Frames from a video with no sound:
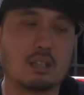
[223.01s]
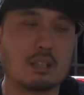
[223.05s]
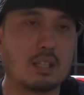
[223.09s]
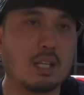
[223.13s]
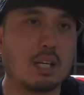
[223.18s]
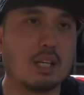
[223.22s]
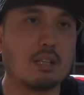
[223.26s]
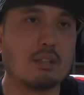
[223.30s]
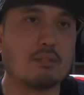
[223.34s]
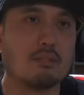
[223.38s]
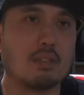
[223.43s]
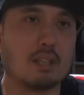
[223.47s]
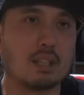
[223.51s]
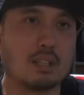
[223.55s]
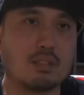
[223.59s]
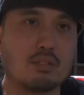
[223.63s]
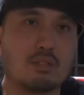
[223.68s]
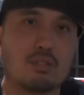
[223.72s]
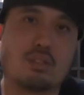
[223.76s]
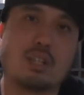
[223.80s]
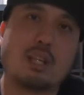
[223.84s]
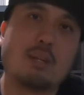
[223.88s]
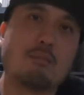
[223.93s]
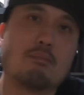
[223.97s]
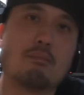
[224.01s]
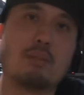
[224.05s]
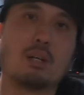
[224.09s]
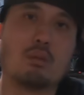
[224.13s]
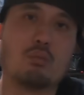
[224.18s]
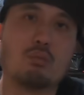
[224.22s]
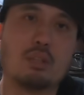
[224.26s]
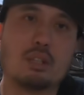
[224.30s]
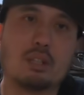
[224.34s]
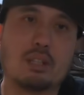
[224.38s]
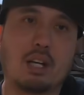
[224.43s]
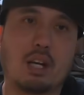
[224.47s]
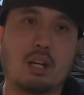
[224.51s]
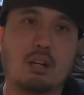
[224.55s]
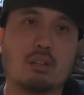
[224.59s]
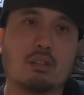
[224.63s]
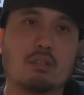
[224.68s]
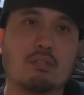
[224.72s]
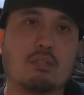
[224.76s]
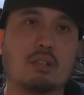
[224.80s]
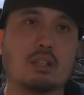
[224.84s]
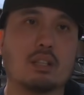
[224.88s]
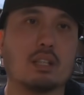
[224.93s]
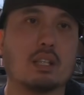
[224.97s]
kind of skipped my rear tire
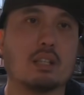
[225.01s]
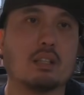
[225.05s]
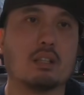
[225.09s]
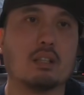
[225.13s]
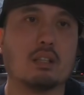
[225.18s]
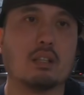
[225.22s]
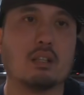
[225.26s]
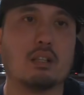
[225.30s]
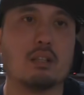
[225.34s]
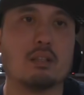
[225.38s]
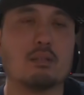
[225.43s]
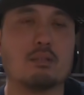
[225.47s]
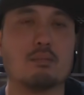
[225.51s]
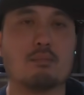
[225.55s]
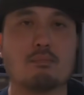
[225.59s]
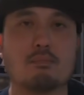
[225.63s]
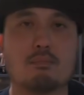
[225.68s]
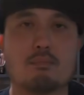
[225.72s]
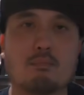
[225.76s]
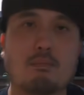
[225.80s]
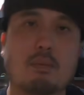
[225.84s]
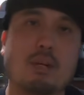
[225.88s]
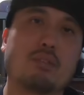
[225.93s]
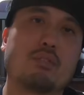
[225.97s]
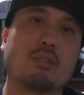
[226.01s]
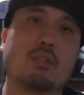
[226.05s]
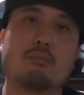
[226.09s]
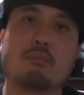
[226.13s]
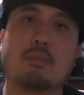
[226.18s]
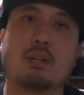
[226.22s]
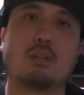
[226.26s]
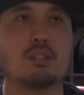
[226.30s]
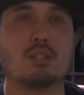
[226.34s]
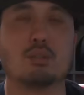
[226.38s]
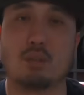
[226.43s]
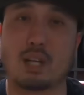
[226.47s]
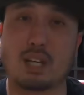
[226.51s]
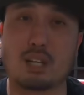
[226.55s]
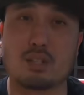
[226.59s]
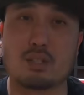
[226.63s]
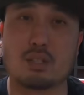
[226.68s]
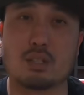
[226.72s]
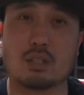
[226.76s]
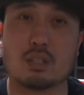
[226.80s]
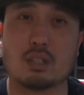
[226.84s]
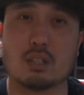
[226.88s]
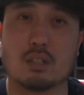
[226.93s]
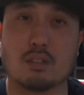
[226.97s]
over it and messed up my
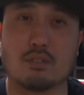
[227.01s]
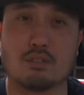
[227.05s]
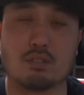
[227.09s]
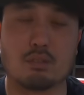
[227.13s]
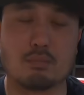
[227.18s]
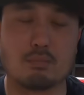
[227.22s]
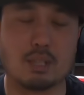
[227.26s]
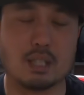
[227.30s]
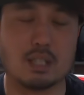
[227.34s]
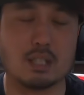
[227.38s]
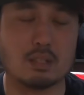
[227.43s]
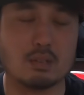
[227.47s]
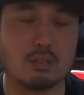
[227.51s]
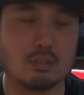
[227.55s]
direction of speed.